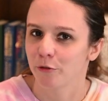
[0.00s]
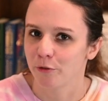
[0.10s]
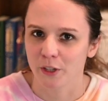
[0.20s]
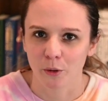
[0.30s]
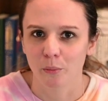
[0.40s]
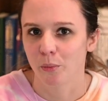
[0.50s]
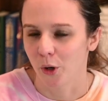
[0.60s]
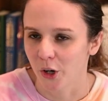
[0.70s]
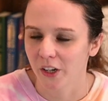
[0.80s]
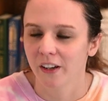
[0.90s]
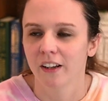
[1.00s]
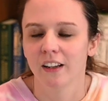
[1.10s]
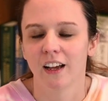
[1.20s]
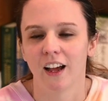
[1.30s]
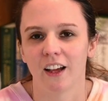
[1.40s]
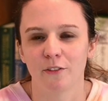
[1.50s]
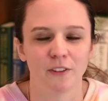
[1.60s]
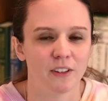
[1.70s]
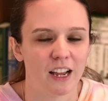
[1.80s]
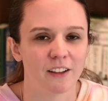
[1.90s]
feel book.
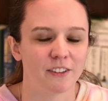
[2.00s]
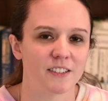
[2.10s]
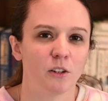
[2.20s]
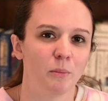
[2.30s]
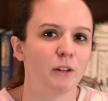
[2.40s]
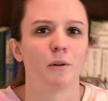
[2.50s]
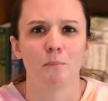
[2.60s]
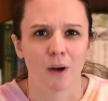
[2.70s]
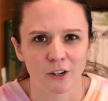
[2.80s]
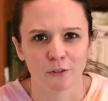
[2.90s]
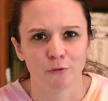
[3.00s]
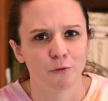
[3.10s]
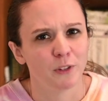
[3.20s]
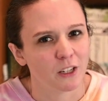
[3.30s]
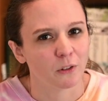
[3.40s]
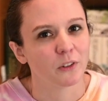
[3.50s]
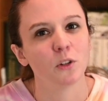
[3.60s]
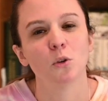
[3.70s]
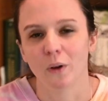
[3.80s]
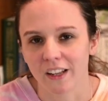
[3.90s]
It has a little bit of a modern feel
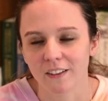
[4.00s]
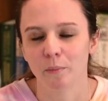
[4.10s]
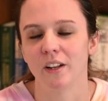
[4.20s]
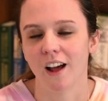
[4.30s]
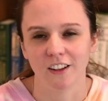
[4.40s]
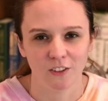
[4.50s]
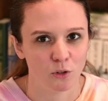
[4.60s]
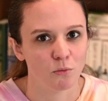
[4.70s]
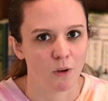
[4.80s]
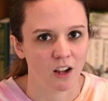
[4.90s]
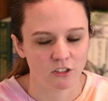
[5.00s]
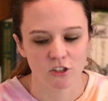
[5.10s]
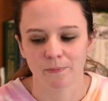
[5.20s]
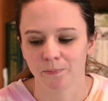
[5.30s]
to it, but not too much.